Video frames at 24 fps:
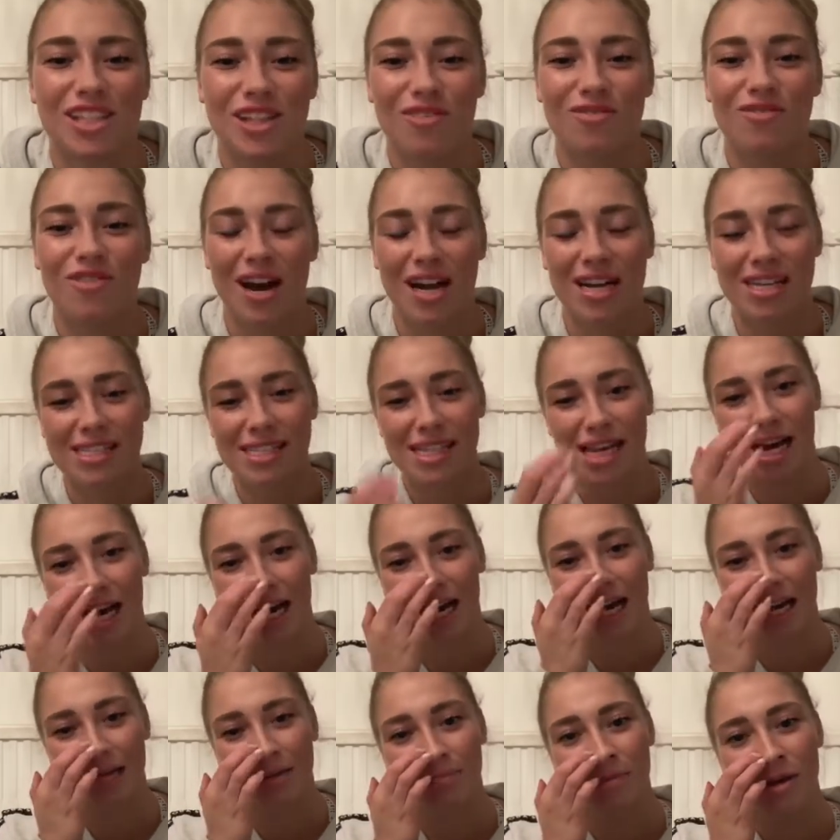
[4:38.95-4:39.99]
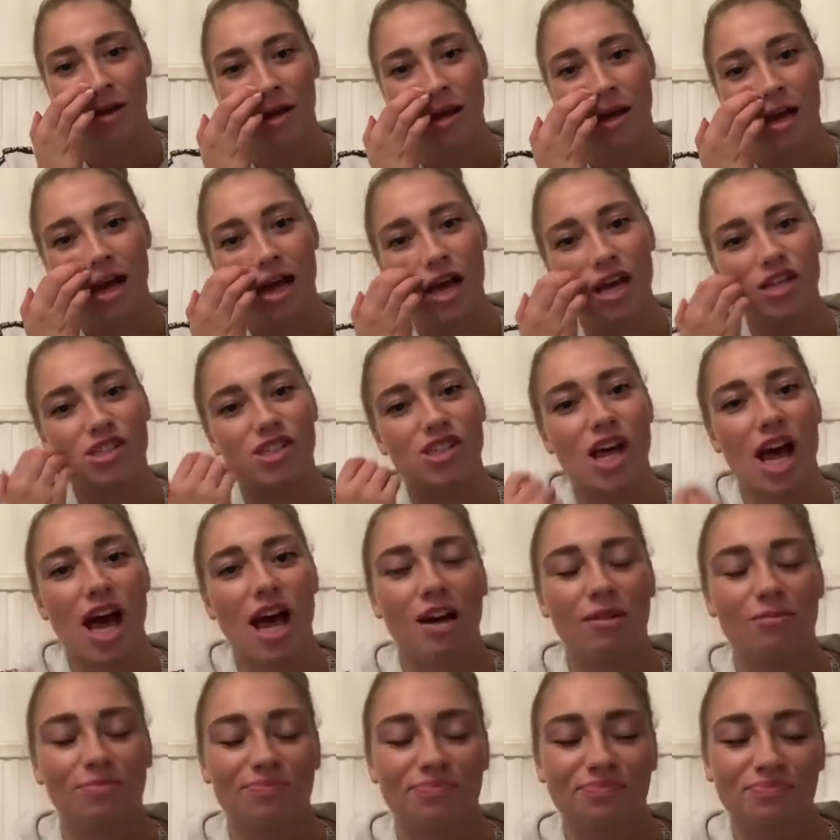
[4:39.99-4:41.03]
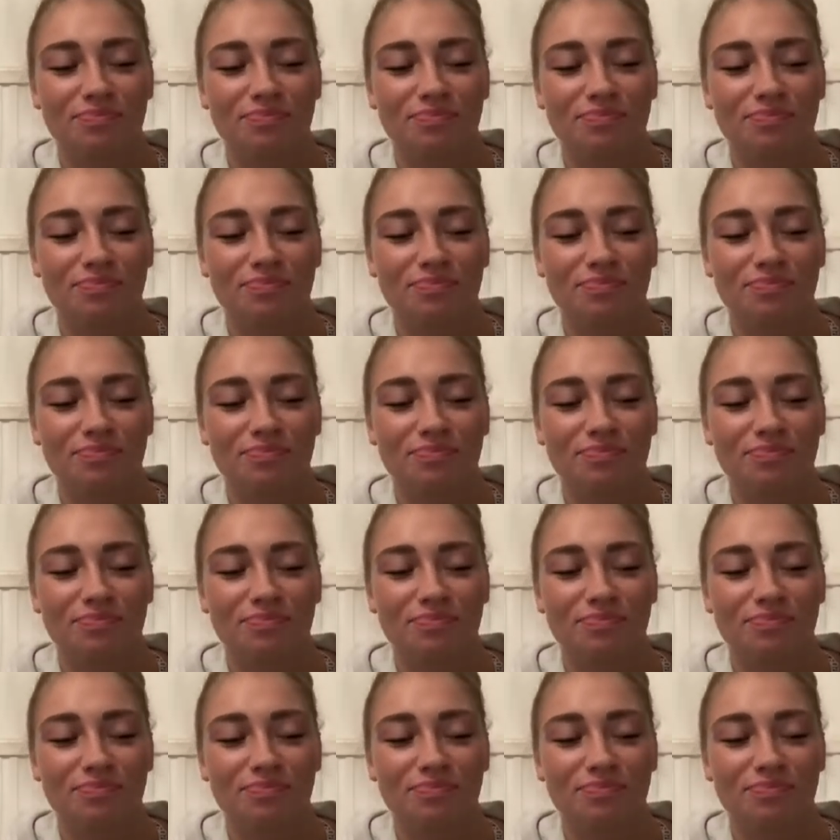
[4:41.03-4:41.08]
right time. So